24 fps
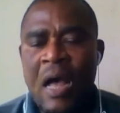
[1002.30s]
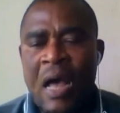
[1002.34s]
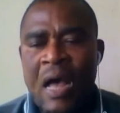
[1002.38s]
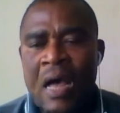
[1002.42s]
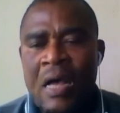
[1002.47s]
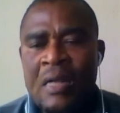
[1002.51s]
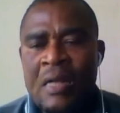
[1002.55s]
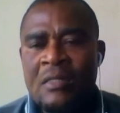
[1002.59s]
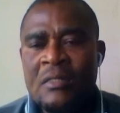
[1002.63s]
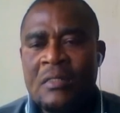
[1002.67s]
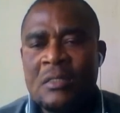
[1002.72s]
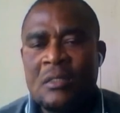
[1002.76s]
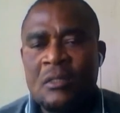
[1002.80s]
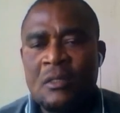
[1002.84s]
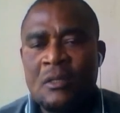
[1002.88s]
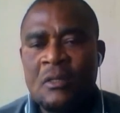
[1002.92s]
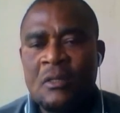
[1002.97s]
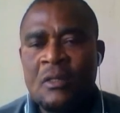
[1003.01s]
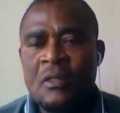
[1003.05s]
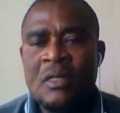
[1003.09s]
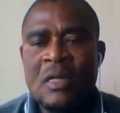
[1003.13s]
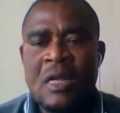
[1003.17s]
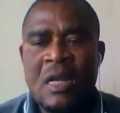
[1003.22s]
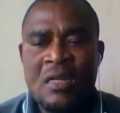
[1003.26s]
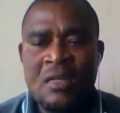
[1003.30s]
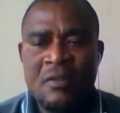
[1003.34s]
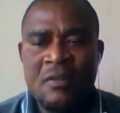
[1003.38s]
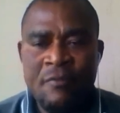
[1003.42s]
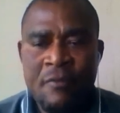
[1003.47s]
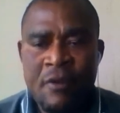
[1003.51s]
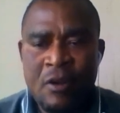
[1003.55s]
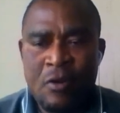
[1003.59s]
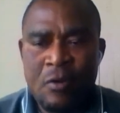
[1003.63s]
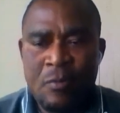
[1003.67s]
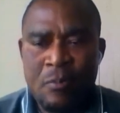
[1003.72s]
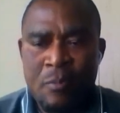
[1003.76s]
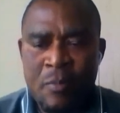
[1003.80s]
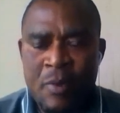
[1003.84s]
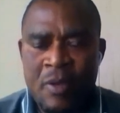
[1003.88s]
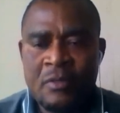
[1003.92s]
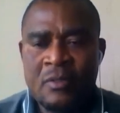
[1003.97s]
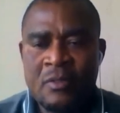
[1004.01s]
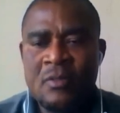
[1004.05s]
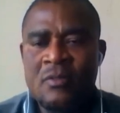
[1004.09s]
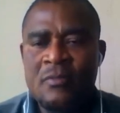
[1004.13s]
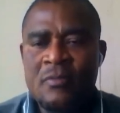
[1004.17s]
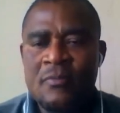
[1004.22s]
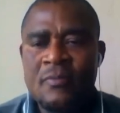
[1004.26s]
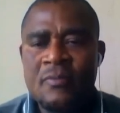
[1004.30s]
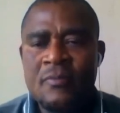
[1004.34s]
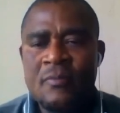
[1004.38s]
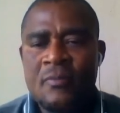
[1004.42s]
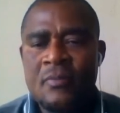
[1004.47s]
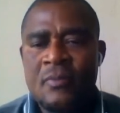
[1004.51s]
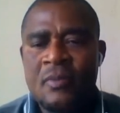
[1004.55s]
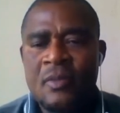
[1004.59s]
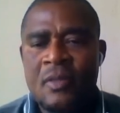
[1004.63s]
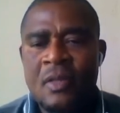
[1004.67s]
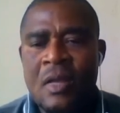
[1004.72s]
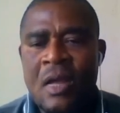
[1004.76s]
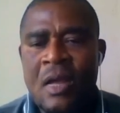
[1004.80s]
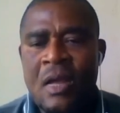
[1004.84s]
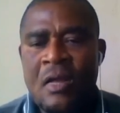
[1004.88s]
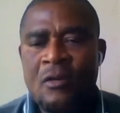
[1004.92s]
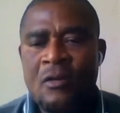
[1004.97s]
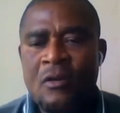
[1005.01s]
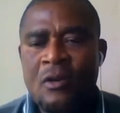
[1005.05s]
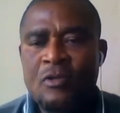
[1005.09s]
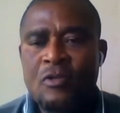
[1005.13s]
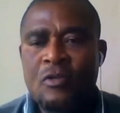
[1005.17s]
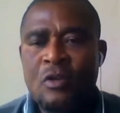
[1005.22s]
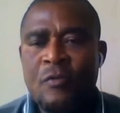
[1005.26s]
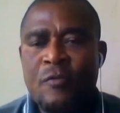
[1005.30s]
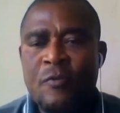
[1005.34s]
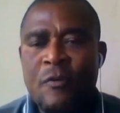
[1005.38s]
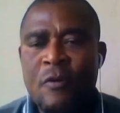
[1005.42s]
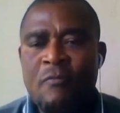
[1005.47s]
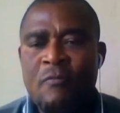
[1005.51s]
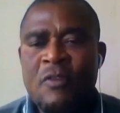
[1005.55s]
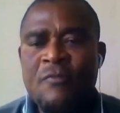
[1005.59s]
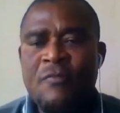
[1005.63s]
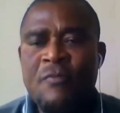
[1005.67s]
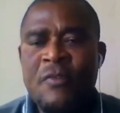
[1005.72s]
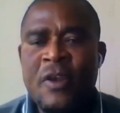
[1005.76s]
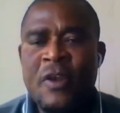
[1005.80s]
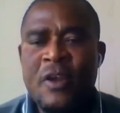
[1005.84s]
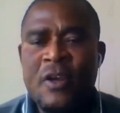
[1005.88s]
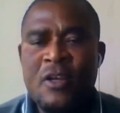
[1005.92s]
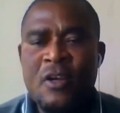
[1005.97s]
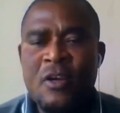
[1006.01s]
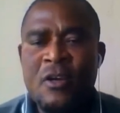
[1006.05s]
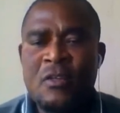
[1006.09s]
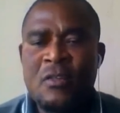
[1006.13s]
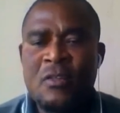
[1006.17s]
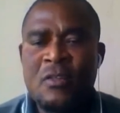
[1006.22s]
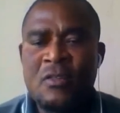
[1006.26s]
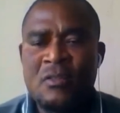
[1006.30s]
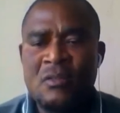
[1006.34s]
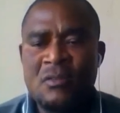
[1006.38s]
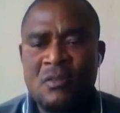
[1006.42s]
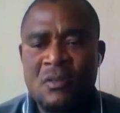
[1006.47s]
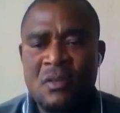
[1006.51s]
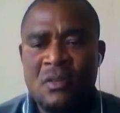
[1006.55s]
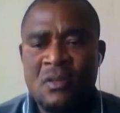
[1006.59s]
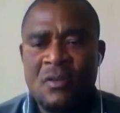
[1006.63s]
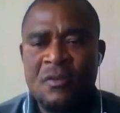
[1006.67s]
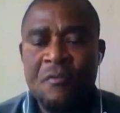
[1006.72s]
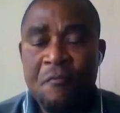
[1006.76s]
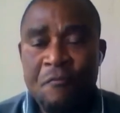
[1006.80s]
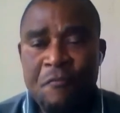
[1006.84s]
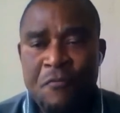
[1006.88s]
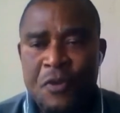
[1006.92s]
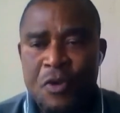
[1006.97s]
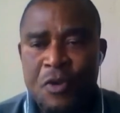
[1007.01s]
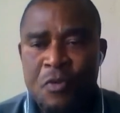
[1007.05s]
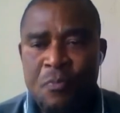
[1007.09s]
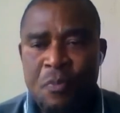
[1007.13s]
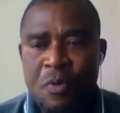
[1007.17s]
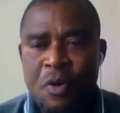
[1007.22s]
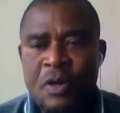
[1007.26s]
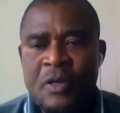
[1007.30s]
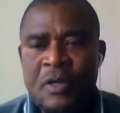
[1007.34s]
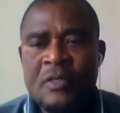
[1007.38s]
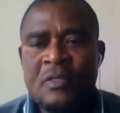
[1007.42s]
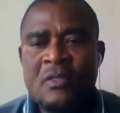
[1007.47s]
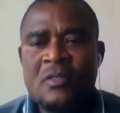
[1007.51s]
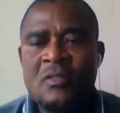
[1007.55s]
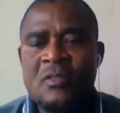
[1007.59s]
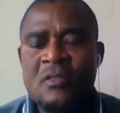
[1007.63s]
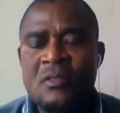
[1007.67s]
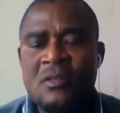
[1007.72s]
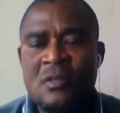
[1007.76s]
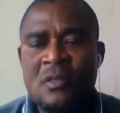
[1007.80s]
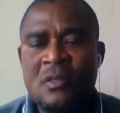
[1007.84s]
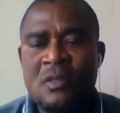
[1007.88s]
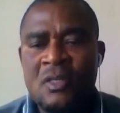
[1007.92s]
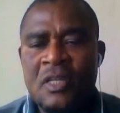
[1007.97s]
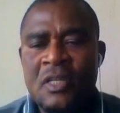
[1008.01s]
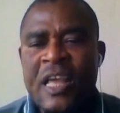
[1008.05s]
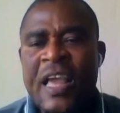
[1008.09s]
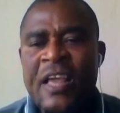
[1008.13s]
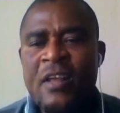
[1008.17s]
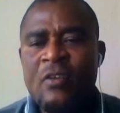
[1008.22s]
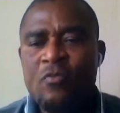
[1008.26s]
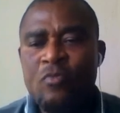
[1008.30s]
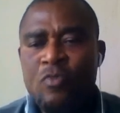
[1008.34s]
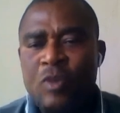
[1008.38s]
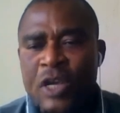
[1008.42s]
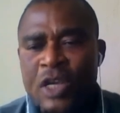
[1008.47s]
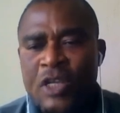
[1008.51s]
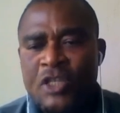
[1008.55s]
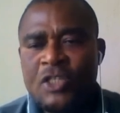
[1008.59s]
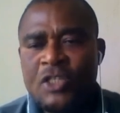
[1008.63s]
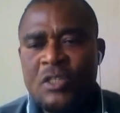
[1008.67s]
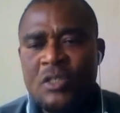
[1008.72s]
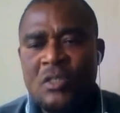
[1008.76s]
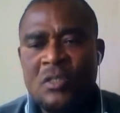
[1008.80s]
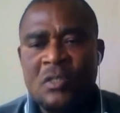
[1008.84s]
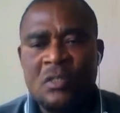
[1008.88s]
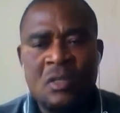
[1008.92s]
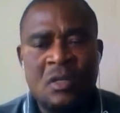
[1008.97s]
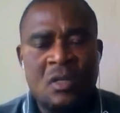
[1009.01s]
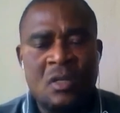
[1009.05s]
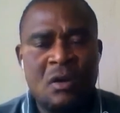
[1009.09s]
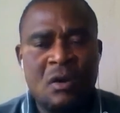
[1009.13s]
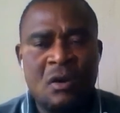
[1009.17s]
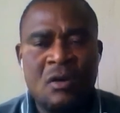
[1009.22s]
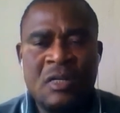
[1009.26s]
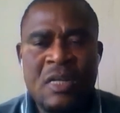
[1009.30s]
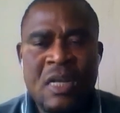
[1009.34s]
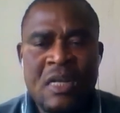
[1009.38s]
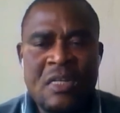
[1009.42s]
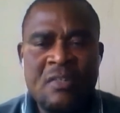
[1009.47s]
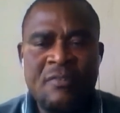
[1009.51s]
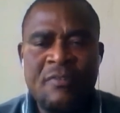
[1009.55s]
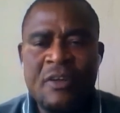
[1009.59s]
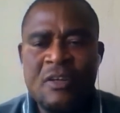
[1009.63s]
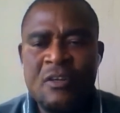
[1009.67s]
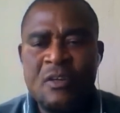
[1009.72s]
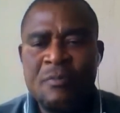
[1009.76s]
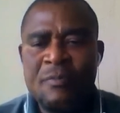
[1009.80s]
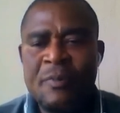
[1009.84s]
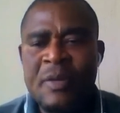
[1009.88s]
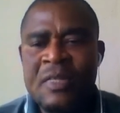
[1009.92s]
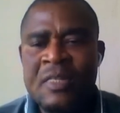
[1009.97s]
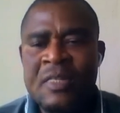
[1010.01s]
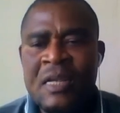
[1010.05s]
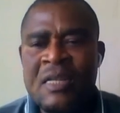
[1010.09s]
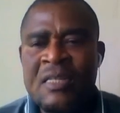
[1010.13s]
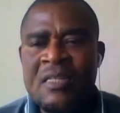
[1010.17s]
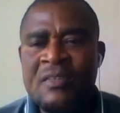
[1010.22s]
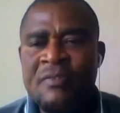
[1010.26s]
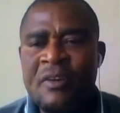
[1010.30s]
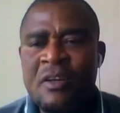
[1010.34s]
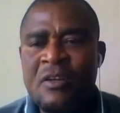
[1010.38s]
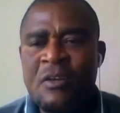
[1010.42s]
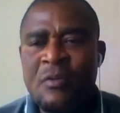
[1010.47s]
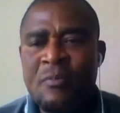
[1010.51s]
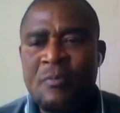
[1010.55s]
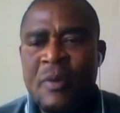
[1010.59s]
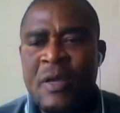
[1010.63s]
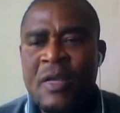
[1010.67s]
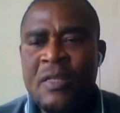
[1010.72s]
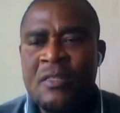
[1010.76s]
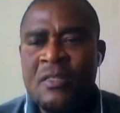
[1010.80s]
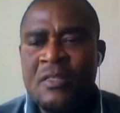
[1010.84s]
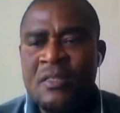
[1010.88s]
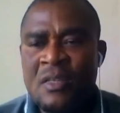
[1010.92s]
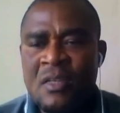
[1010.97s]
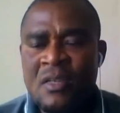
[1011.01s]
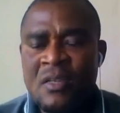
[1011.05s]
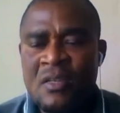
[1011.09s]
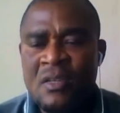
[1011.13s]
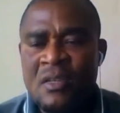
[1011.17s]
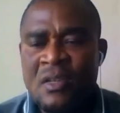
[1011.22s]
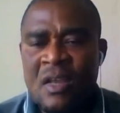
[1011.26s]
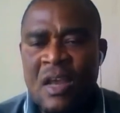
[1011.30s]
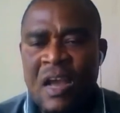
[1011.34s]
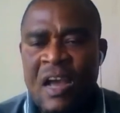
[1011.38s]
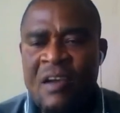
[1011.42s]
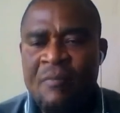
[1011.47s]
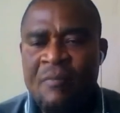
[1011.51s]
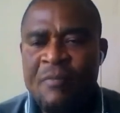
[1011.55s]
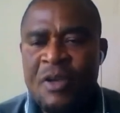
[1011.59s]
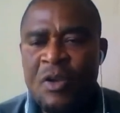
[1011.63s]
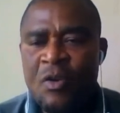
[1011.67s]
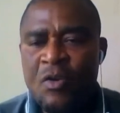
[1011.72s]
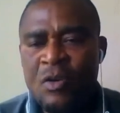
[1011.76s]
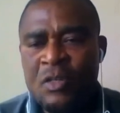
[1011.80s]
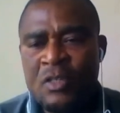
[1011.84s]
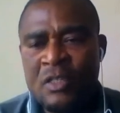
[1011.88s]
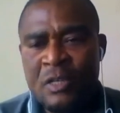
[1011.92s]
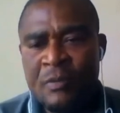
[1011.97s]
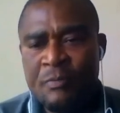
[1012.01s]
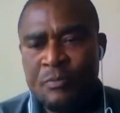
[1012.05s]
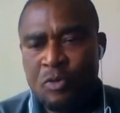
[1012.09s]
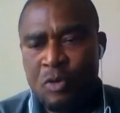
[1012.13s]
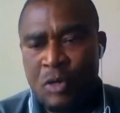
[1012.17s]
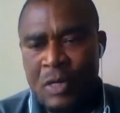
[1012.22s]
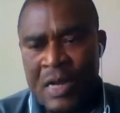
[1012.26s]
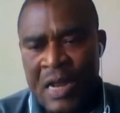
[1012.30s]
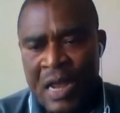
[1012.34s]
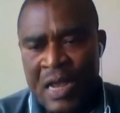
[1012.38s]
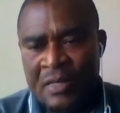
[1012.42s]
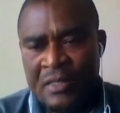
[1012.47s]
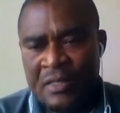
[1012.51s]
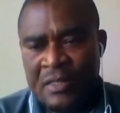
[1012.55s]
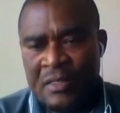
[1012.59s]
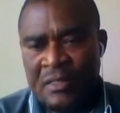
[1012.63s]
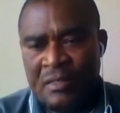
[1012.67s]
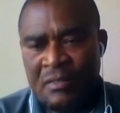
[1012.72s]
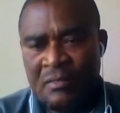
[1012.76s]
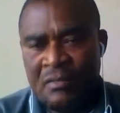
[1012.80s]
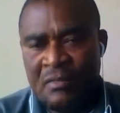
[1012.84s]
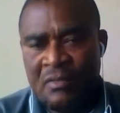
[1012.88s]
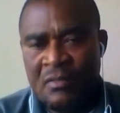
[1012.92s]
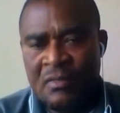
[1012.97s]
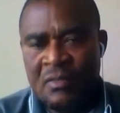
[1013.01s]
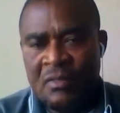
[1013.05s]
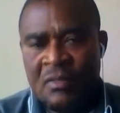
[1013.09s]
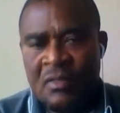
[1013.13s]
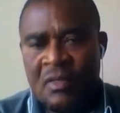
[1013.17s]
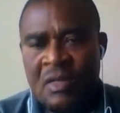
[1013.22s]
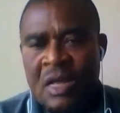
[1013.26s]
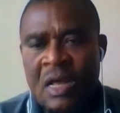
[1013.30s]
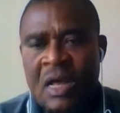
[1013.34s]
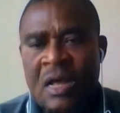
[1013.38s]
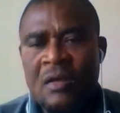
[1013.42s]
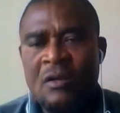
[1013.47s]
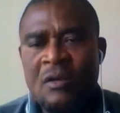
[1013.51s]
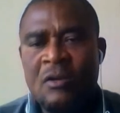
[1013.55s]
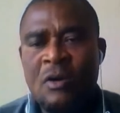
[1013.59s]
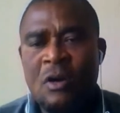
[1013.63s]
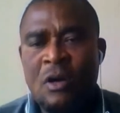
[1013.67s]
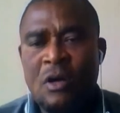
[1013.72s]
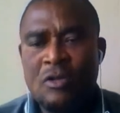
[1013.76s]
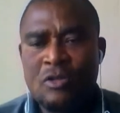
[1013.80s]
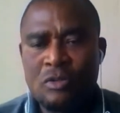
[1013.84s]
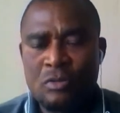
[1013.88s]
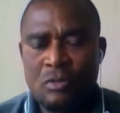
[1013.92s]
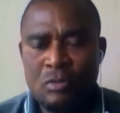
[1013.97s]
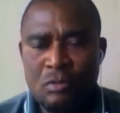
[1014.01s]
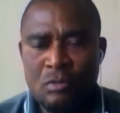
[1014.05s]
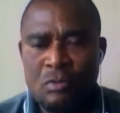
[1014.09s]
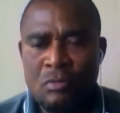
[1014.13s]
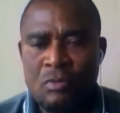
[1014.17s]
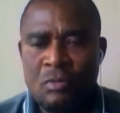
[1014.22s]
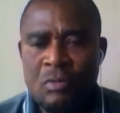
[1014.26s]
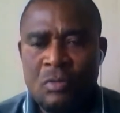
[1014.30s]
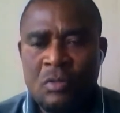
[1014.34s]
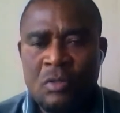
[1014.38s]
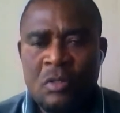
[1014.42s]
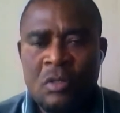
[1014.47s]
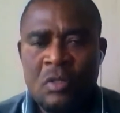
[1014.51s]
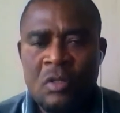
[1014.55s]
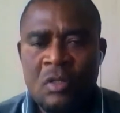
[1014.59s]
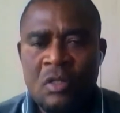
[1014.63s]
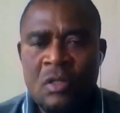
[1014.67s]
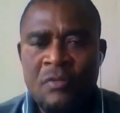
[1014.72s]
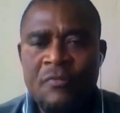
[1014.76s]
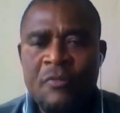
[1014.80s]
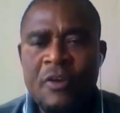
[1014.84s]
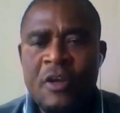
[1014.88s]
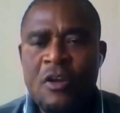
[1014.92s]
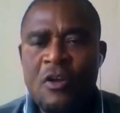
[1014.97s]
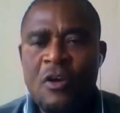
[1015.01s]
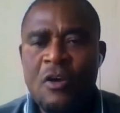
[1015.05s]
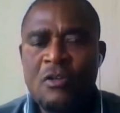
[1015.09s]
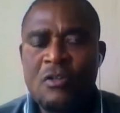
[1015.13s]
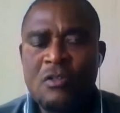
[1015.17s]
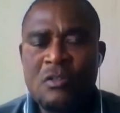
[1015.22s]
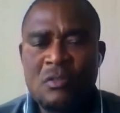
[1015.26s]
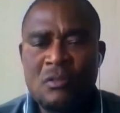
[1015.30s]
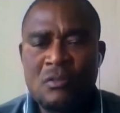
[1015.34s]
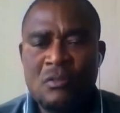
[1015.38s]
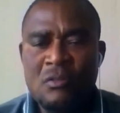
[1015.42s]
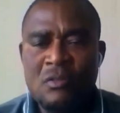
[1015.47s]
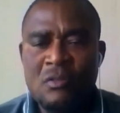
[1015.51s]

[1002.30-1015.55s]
and underdevelopment, and also from the various viewpoints in which underdevelopment and development have been conceptualized, and also the various